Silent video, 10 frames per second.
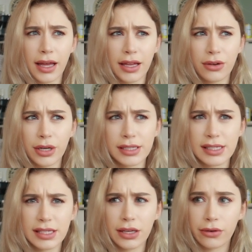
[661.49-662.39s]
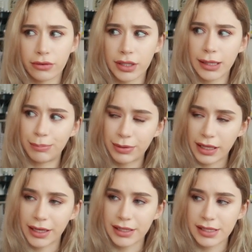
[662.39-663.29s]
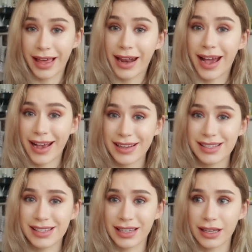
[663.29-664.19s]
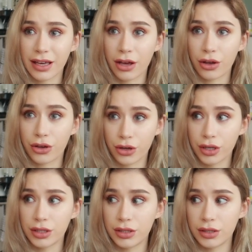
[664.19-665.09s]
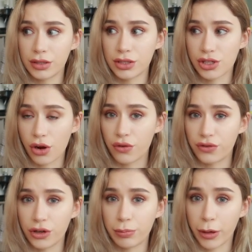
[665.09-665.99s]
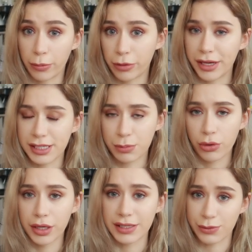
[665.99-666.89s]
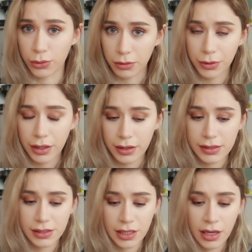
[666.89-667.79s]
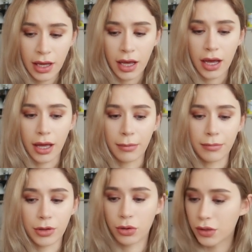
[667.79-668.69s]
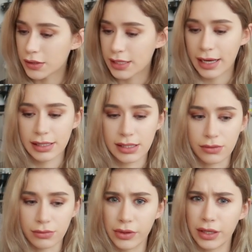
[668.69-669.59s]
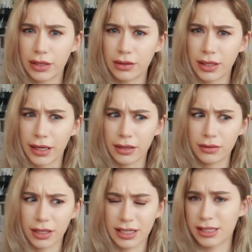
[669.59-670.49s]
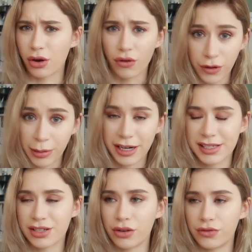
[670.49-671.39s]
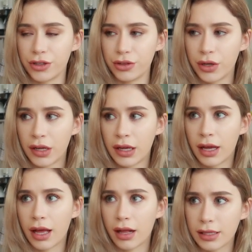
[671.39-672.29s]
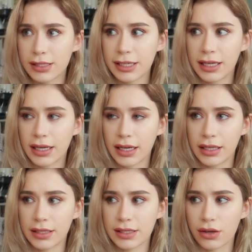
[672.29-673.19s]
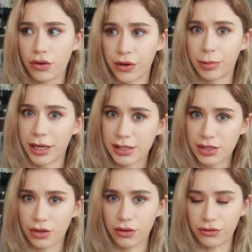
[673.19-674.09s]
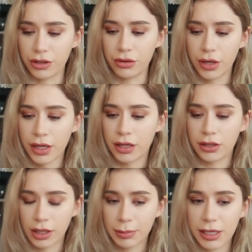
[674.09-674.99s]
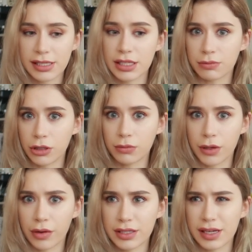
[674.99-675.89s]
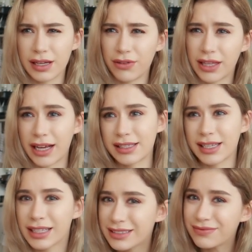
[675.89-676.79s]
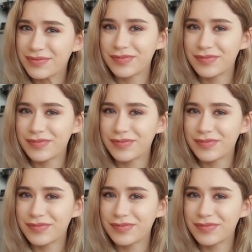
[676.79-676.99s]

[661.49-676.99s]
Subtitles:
I noticed the only place that has like good tofu per price point is Woolworths. Kohl's has really like overpriced tofu. Aldi has overpriced tofu. The only place is Woolworths, and even that it's like,